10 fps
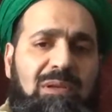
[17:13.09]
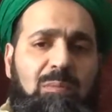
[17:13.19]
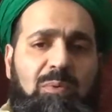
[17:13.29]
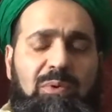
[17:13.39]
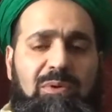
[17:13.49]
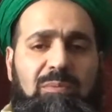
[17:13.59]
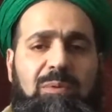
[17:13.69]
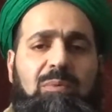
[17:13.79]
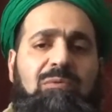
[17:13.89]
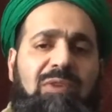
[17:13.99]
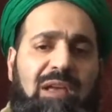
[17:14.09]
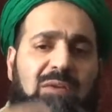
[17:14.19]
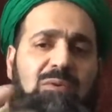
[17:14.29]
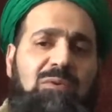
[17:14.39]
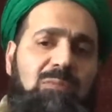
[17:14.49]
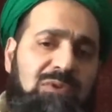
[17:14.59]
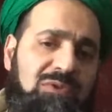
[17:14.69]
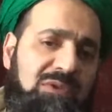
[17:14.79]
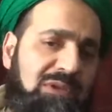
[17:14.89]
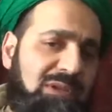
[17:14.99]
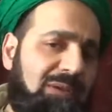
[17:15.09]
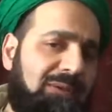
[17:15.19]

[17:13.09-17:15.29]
important. People value so much the